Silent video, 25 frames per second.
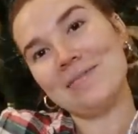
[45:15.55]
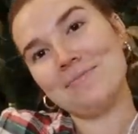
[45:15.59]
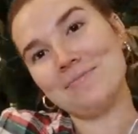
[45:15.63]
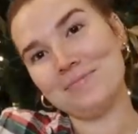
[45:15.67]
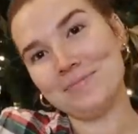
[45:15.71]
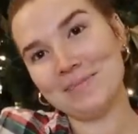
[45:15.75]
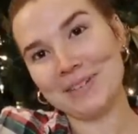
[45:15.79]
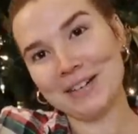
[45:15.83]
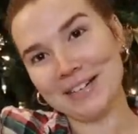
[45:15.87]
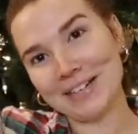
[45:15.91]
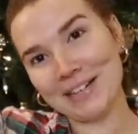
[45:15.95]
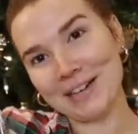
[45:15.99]

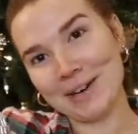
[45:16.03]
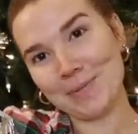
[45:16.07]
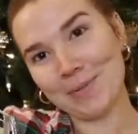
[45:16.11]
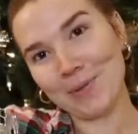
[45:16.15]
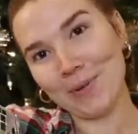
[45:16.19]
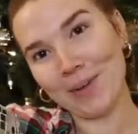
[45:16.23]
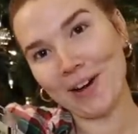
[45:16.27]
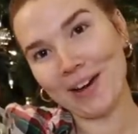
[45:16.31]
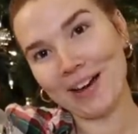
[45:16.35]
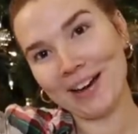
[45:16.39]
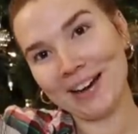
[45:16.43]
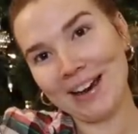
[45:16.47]
medium
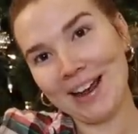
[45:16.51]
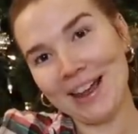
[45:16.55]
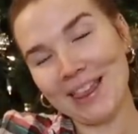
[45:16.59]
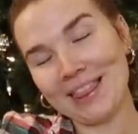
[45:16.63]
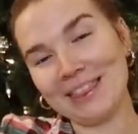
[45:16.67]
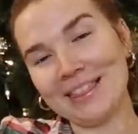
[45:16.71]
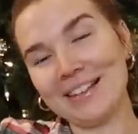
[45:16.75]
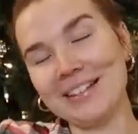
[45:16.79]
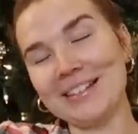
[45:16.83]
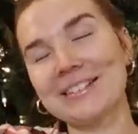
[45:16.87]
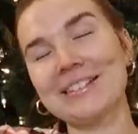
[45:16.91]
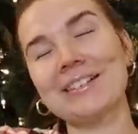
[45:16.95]
one.
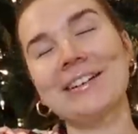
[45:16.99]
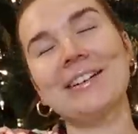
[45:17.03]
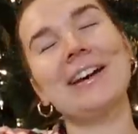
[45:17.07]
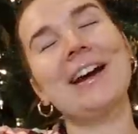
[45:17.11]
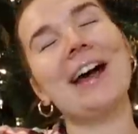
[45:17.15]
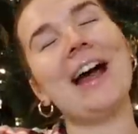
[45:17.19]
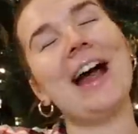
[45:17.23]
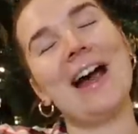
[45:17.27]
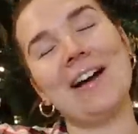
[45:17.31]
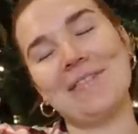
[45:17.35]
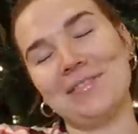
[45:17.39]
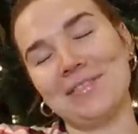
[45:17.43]
These
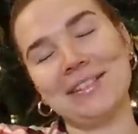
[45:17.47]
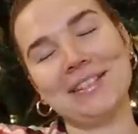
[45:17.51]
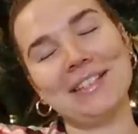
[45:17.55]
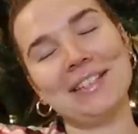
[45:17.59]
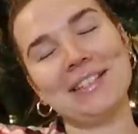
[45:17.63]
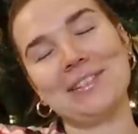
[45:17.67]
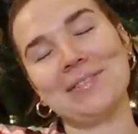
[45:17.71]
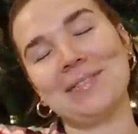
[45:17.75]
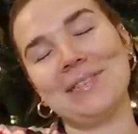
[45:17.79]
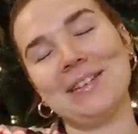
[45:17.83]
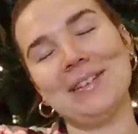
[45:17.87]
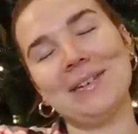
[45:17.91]
are
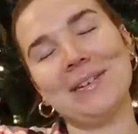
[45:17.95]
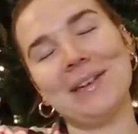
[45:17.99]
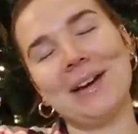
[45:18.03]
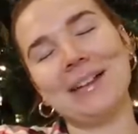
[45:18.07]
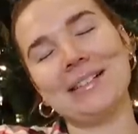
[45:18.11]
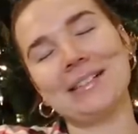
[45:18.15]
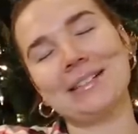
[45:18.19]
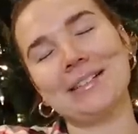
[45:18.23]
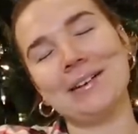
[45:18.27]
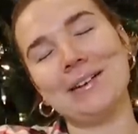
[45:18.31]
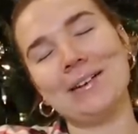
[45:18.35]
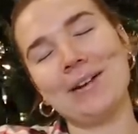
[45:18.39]
everything to me. You
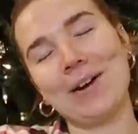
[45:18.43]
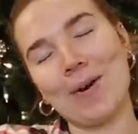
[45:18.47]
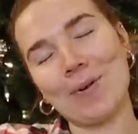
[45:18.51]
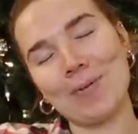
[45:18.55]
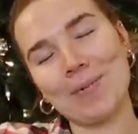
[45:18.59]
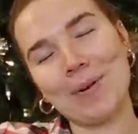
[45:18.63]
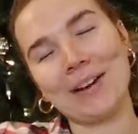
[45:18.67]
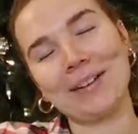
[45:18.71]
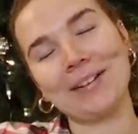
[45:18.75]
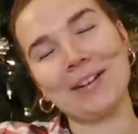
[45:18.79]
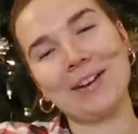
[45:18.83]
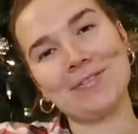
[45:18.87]
guys know
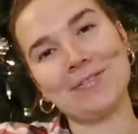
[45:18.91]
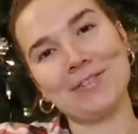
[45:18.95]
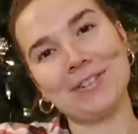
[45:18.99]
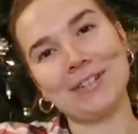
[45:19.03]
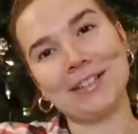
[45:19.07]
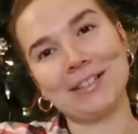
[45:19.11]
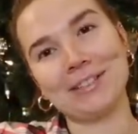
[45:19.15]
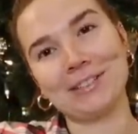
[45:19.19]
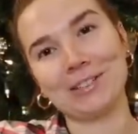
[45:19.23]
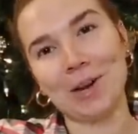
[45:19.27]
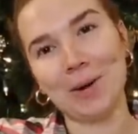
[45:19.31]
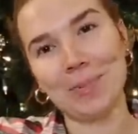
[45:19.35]
my love for
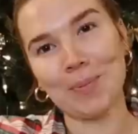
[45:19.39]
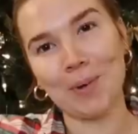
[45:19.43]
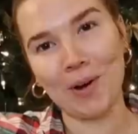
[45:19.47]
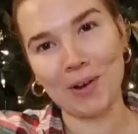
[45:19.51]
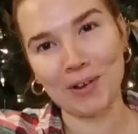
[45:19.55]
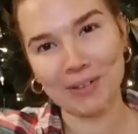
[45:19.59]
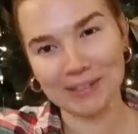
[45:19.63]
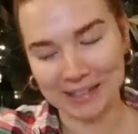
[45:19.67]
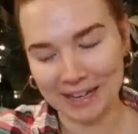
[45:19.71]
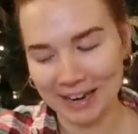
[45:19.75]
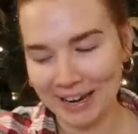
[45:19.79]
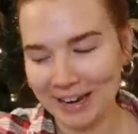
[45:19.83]
disco
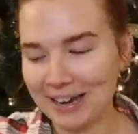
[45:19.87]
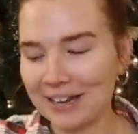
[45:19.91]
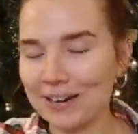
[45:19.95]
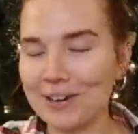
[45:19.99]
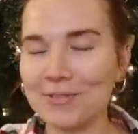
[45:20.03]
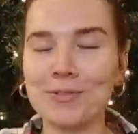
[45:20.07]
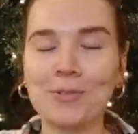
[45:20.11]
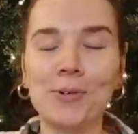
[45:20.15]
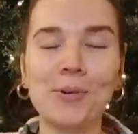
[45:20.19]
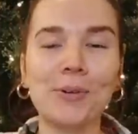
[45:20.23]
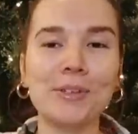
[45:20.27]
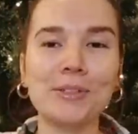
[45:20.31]
balls and
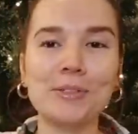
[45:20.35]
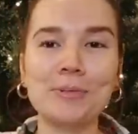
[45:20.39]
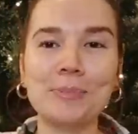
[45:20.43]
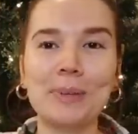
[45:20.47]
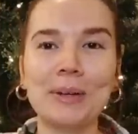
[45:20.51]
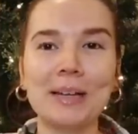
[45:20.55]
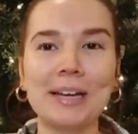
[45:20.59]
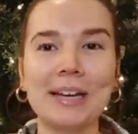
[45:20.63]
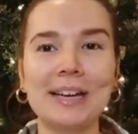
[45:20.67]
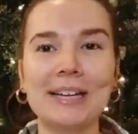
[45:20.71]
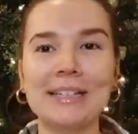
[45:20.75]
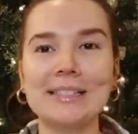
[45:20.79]
of course
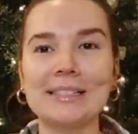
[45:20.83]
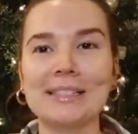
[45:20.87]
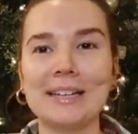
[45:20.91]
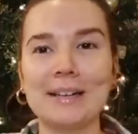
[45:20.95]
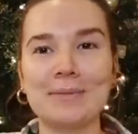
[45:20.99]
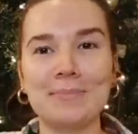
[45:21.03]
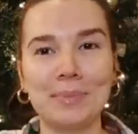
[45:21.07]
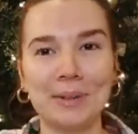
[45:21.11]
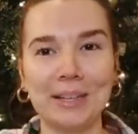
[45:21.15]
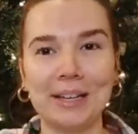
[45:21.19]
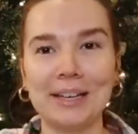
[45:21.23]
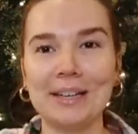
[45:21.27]
plants
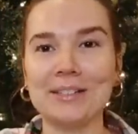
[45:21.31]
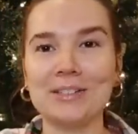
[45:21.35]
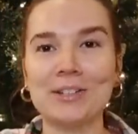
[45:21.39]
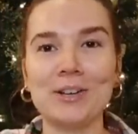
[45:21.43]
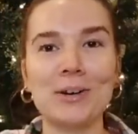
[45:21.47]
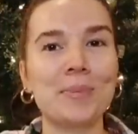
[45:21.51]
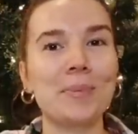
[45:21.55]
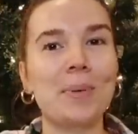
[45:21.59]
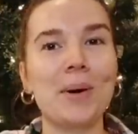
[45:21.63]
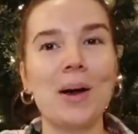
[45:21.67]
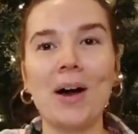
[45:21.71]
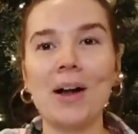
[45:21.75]
and
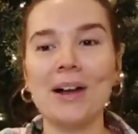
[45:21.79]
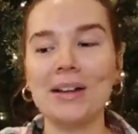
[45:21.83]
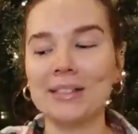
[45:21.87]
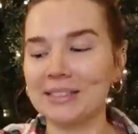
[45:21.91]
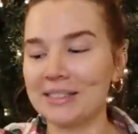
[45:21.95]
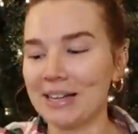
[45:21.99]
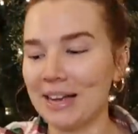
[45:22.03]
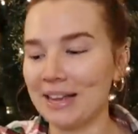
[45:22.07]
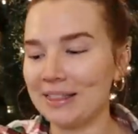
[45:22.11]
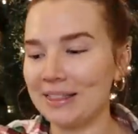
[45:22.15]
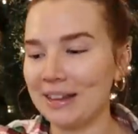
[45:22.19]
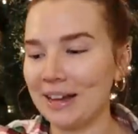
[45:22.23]
planter
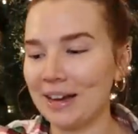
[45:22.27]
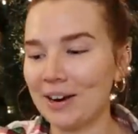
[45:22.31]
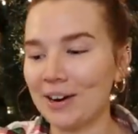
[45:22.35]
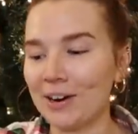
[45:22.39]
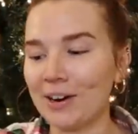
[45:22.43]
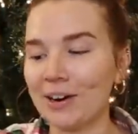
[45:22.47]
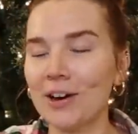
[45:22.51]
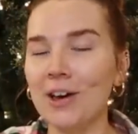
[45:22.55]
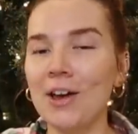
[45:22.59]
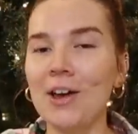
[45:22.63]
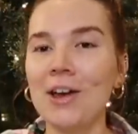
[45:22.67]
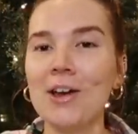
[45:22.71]
pots, and they
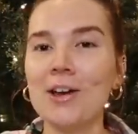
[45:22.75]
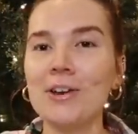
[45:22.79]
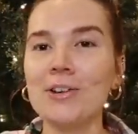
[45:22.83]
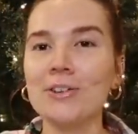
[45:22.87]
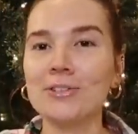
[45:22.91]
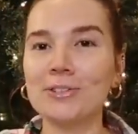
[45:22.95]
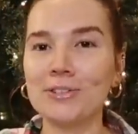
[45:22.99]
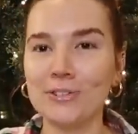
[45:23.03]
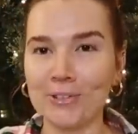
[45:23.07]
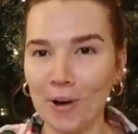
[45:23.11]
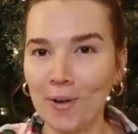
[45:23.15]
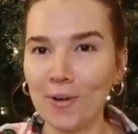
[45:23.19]
are
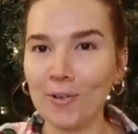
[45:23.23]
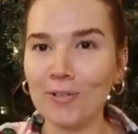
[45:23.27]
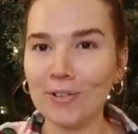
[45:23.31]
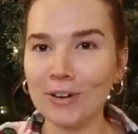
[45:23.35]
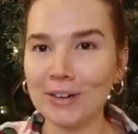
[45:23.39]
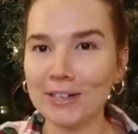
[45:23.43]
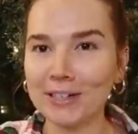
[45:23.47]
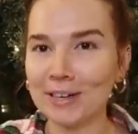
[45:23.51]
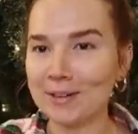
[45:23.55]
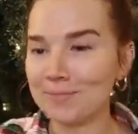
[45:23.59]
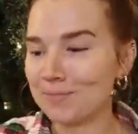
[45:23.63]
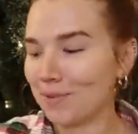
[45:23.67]
so
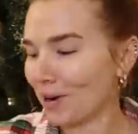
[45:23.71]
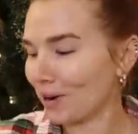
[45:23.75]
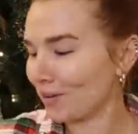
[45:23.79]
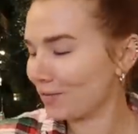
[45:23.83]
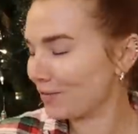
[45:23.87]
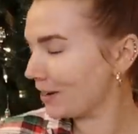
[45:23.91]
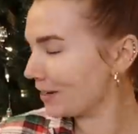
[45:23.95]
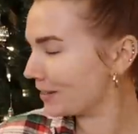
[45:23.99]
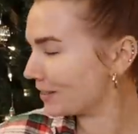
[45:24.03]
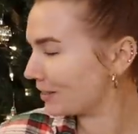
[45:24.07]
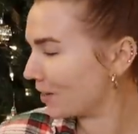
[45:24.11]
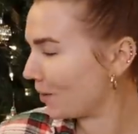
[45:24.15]
freaking
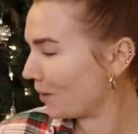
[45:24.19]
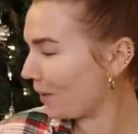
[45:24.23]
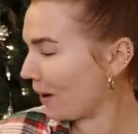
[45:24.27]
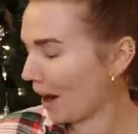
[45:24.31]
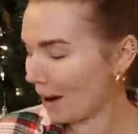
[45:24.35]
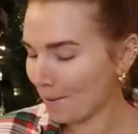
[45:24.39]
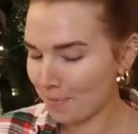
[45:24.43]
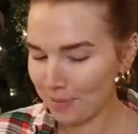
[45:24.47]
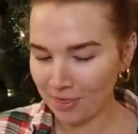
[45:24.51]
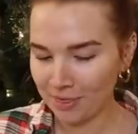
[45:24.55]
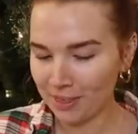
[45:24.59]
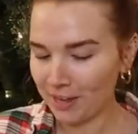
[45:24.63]
perfect. So
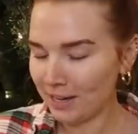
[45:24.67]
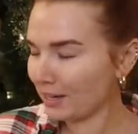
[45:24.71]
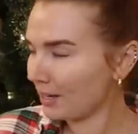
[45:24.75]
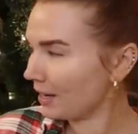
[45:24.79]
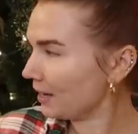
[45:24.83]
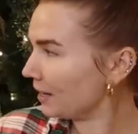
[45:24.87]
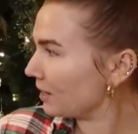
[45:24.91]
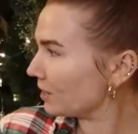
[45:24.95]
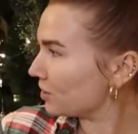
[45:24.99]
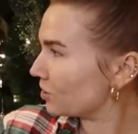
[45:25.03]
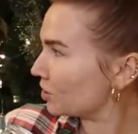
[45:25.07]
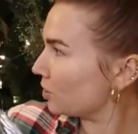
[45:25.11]
I'm
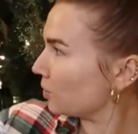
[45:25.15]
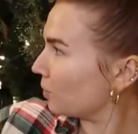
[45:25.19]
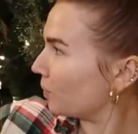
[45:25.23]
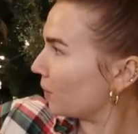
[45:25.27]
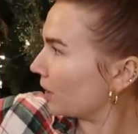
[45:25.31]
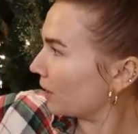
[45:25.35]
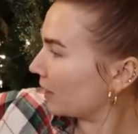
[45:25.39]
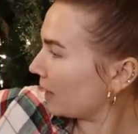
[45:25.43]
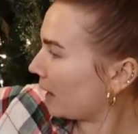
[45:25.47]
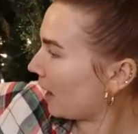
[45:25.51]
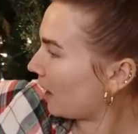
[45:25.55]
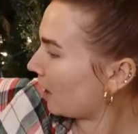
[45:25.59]
thinking it should
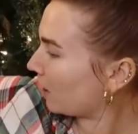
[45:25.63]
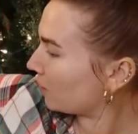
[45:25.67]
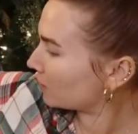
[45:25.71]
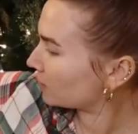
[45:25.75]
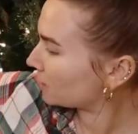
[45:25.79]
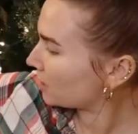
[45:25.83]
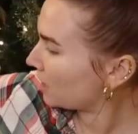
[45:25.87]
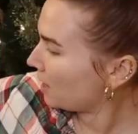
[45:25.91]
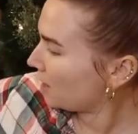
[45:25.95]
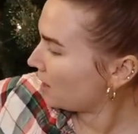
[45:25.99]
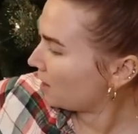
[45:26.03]
work out.